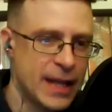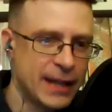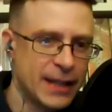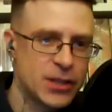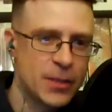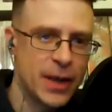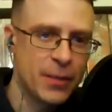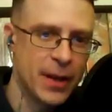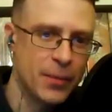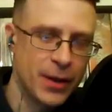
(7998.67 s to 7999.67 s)
at least you made it,
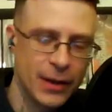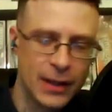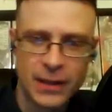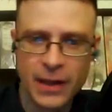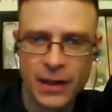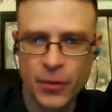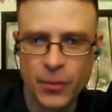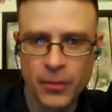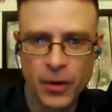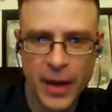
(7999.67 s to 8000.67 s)
man. Better late than never.
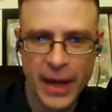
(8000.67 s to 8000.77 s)
But